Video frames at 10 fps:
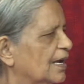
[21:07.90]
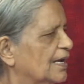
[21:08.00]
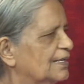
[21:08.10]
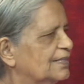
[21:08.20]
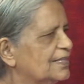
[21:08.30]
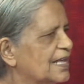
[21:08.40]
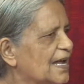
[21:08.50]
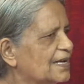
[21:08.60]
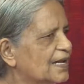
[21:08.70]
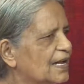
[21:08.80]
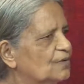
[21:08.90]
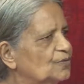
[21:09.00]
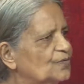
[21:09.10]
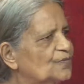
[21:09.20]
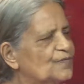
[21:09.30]
And that
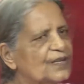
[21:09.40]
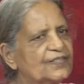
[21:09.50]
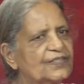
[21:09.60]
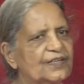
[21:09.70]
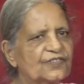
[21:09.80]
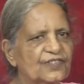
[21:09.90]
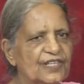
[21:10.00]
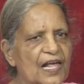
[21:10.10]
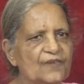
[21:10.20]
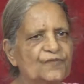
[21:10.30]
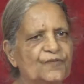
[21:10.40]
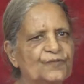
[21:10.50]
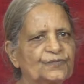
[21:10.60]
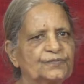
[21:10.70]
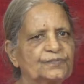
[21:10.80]
aloofness itself